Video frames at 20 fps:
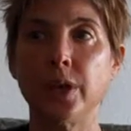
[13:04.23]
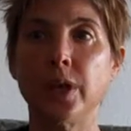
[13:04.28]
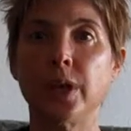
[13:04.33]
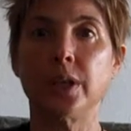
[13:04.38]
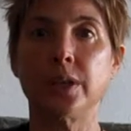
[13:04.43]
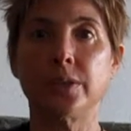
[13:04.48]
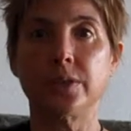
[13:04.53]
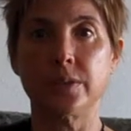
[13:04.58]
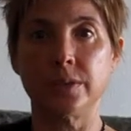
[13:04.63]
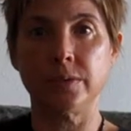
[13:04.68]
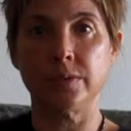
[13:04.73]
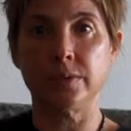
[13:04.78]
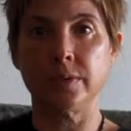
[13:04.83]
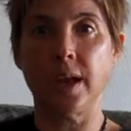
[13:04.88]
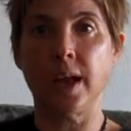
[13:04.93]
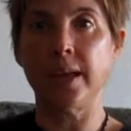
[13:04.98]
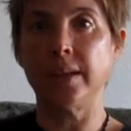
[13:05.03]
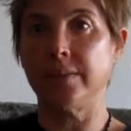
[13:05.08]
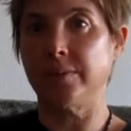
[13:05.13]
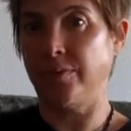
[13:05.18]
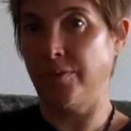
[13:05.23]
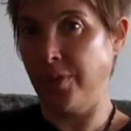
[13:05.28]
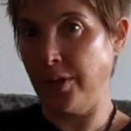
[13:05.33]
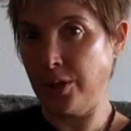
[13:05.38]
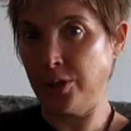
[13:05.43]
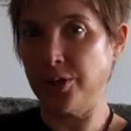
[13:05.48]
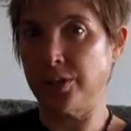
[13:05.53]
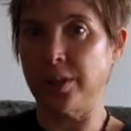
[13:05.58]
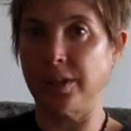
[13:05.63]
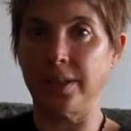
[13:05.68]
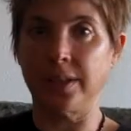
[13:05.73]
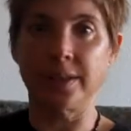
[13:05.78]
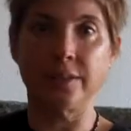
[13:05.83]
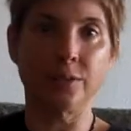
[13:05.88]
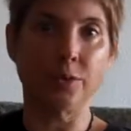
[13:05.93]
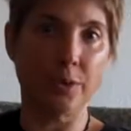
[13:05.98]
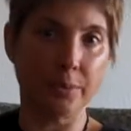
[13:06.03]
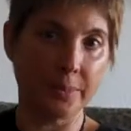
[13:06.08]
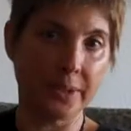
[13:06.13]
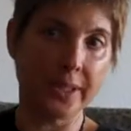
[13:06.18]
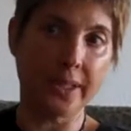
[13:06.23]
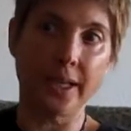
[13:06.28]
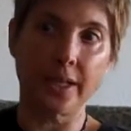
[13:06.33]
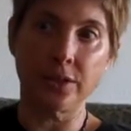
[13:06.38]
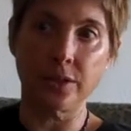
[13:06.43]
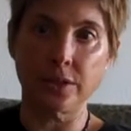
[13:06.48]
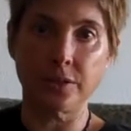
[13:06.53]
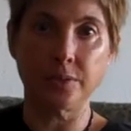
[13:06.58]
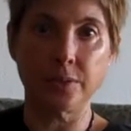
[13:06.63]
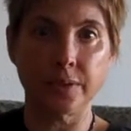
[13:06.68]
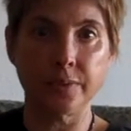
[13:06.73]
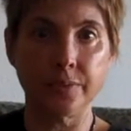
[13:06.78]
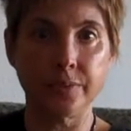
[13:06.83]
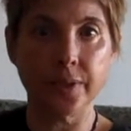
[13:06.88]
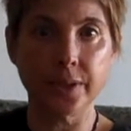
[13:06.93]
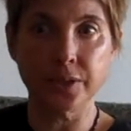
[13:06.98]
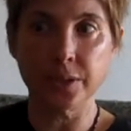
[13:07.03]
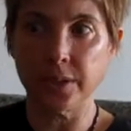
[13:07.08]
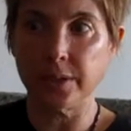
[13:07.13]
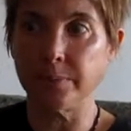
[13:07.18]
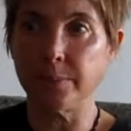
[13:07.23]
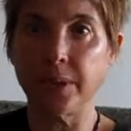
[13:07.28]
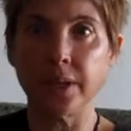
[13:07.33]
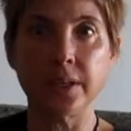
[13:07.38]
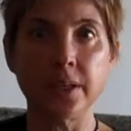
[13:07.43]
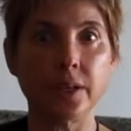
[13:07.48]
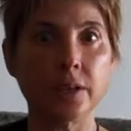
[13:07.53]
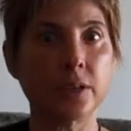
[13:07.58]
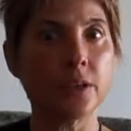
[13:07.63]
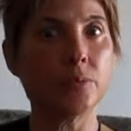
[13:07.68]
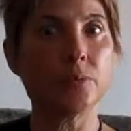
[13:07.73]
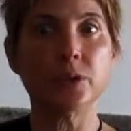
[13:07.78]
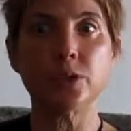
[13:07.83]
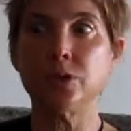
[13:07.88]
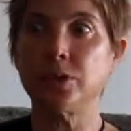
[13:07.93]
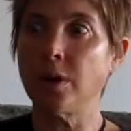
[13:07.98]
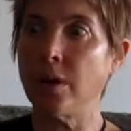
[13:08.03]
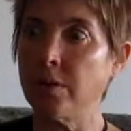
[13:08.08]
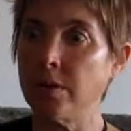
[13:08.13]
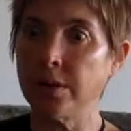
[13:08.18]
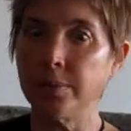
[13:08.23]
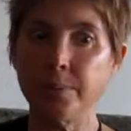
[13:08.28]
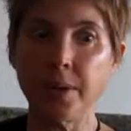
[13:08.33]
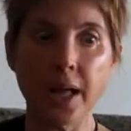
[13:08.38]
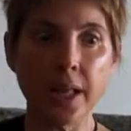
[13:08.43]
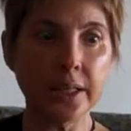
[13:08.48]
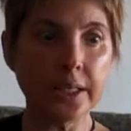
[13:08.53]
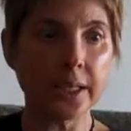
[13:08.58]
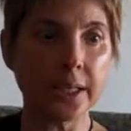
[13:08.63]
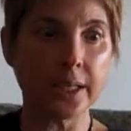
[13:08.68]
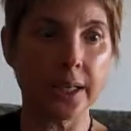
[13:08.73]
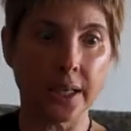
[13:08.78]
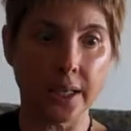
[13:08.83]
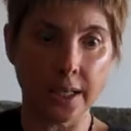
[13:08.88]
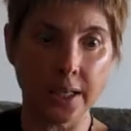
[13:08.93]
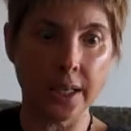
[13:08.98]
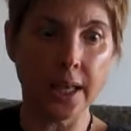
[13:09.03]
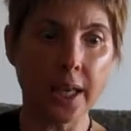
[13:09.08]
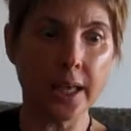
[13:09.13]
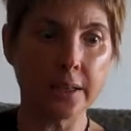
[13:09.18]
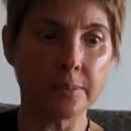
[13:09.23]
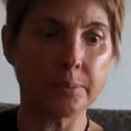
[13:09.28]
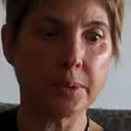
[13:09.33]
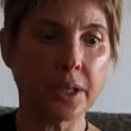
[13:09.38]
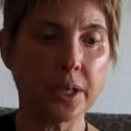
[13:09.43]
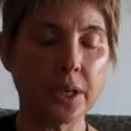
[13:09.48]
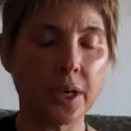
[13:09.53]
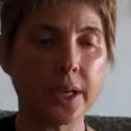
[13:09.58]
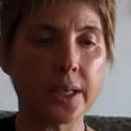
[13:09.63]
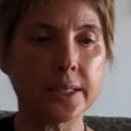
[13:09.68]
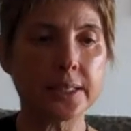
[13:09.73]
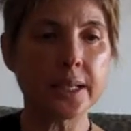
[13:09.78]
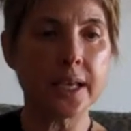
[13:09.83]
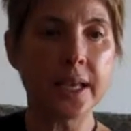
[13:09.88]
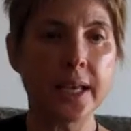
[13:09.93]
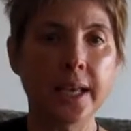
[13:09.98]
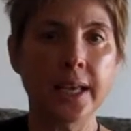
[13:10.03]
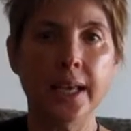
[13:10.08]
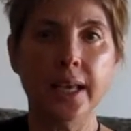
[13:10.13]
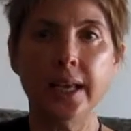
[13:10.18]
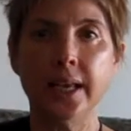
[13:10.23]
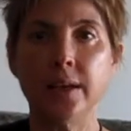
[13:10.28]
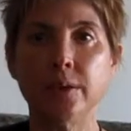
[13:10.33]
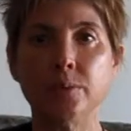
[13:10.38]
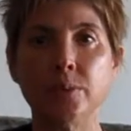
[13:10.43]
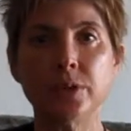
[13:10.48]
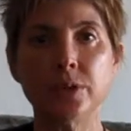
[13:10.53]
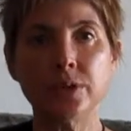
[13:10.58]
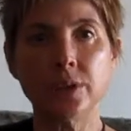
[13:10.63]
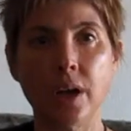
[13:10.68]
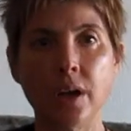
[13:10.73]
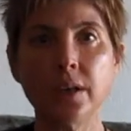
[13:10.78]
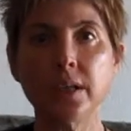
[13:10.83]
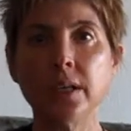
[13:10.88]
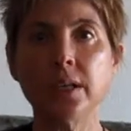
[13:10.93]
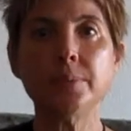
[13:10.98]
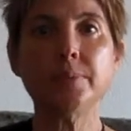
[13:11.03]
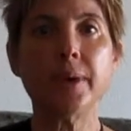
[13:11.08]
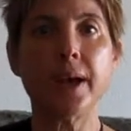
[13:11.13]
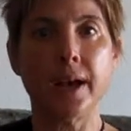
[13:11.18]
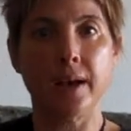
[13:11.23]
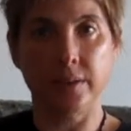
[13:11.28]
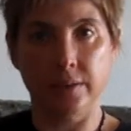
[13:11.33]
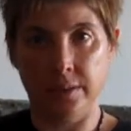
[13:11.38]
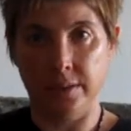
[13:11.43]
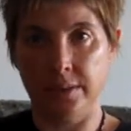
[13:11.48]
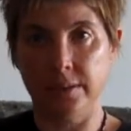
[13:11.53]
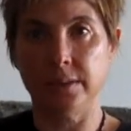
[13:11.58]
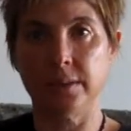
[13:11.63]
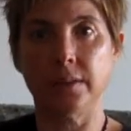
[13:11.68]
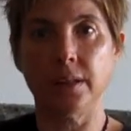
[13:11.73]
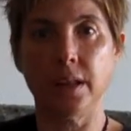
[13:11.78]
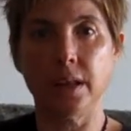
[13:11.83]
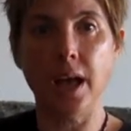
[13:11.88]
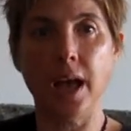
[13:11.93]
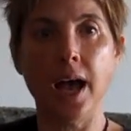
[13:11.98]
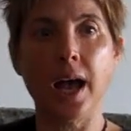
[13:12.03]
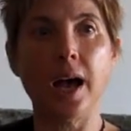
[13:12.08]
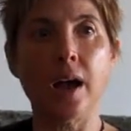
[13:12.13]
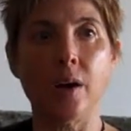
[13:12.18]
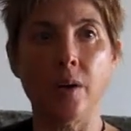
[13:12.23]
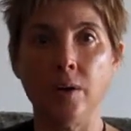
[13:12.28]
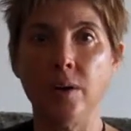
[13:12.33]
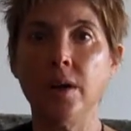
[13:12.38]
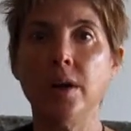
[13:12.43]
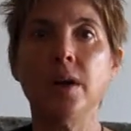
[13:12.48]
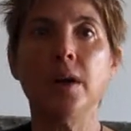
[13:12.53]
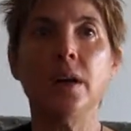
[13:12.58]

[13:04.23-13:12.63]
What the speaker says: is not fiction, and normally I just read fiction, but it was so compelling, again, because it was talking about how